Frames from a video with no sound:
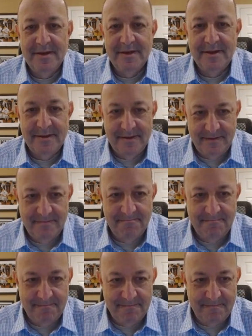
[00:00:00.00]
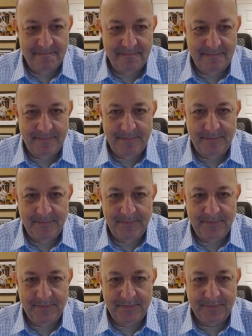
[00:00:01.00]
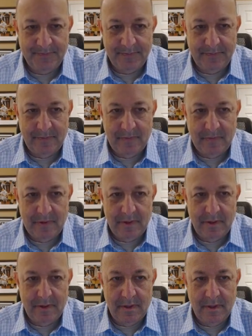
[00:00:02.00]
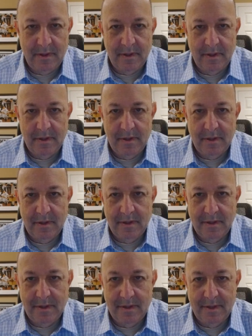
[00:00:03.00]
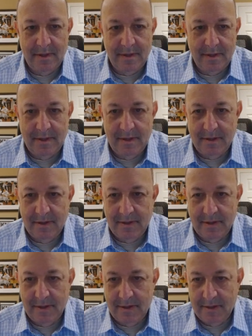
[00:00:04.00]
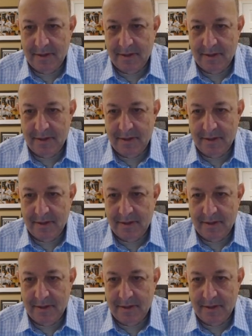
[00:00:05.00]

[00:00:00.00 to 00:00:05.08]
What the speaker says: No words are spoken by the person on screen.